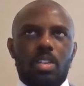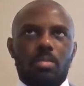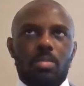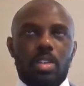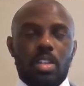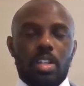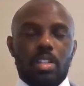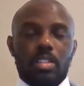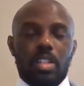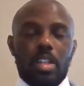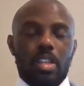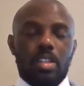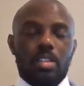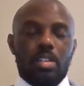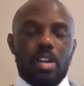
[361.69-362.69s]
because
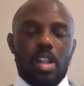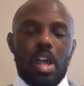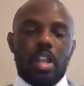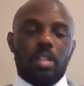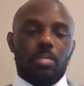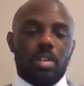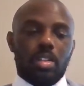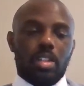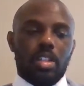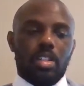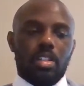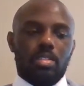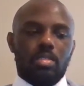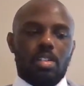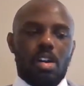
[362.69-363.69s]
a lot of them are
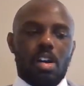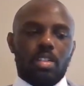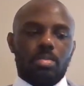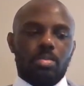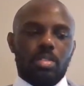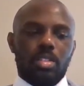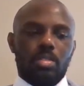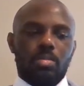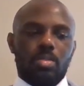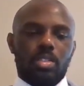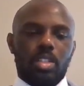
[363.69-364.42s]
getting ultimately what